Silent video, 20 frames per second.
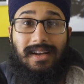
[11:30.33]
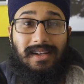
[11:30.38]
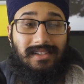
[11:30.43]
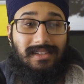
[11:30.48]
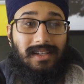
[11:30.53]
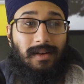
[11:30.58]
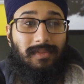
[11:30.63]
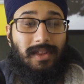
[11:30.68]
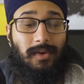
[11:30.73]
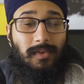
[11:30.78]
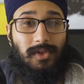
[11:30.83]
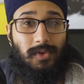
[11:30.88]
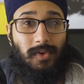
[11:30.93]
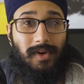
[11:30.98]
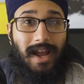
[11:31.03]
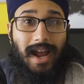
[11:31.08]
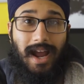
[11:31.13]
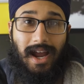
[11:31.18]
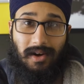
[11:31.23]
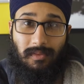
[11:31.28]
something which
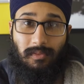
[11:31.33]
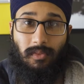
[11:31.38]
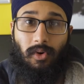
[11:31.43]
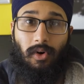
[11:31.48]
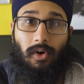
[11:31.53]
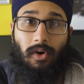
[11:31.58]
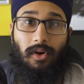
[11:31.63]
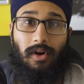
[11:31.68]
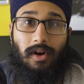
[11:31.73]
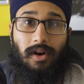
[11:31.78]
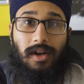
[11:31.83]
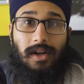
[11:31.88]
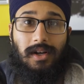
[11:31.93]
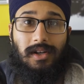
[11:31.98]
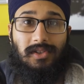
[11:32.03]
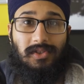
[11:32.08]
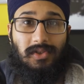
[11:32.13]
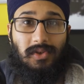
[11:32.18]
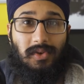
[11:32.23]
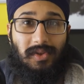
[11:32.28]
would add more
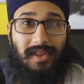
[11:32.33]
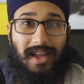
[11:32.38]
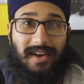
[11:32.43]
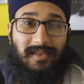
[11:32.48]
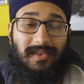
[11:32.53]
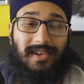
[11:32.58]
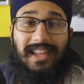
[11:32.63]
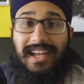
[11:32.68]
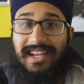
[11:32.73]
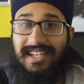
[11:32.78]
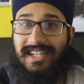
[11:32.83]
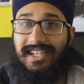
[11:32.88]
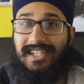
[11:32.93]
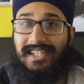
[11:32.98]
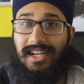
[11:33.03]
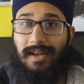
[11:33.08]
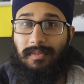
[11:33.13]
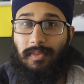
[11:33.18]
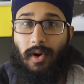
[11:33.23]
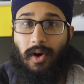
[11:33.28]
to that relationship